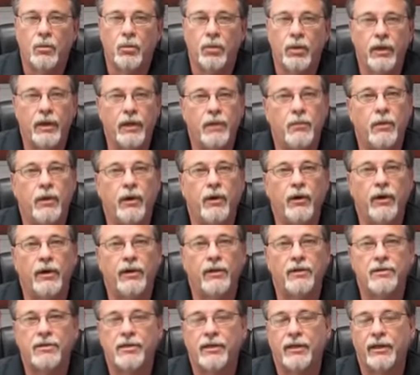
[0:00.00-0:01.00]
Plain
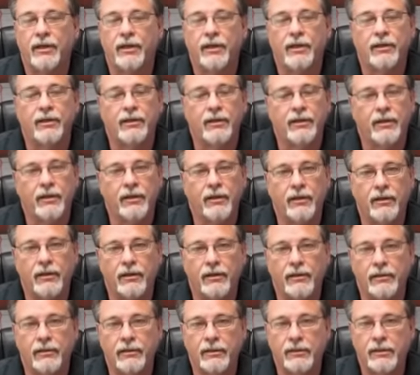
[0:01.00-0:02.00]
bearing design,
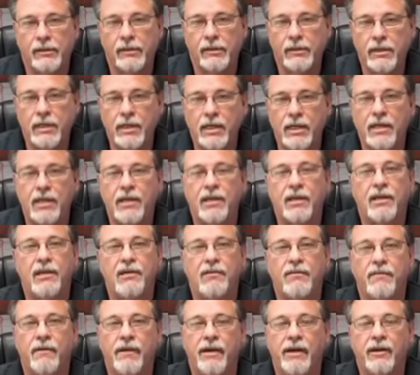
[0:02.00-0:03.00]

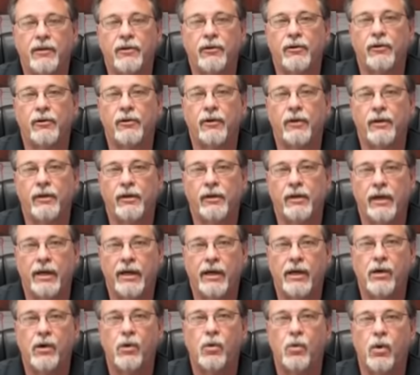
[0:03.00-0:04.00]
key factor in
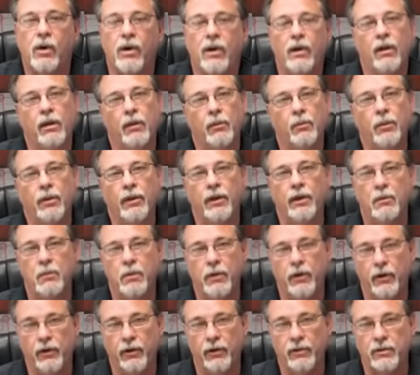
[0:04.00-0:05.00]
how well a plain
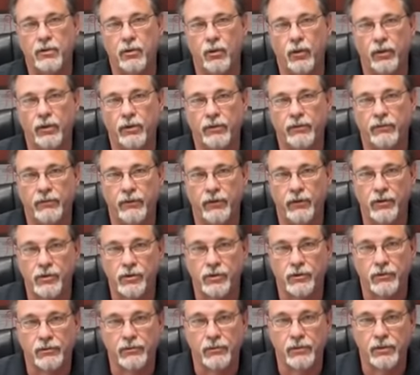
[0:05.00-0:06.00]
bearing is going to
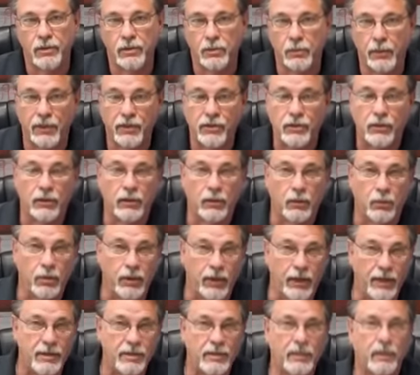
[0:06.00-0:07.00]
function, especially a
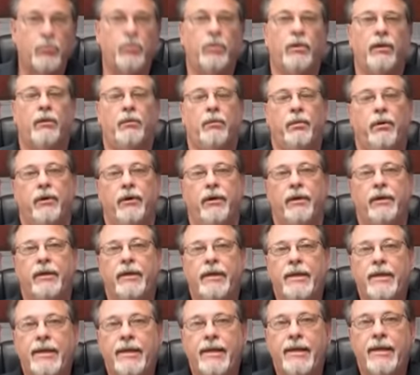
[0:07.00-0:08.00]
plastic plain bearing,
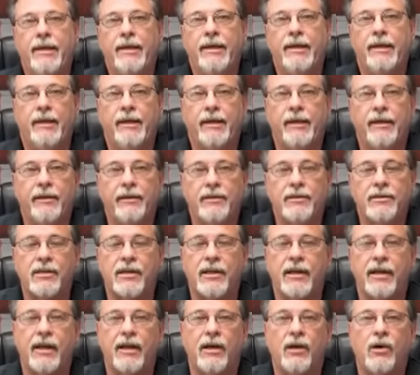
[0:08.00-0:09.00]
is
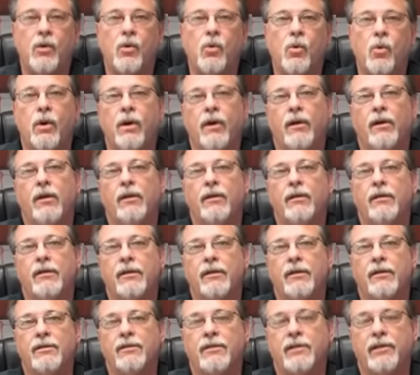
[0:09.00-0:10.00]
how
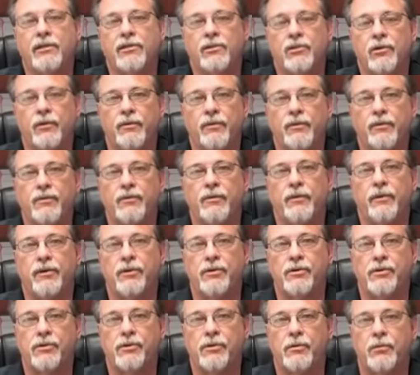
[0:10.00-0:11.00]
well is that surface
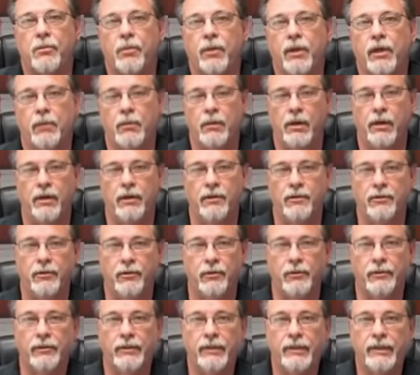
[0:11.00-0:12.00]
finish being
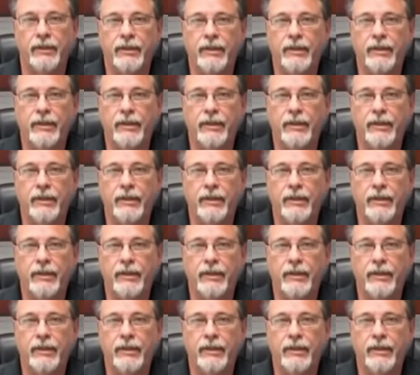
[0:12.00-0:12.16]
monitored.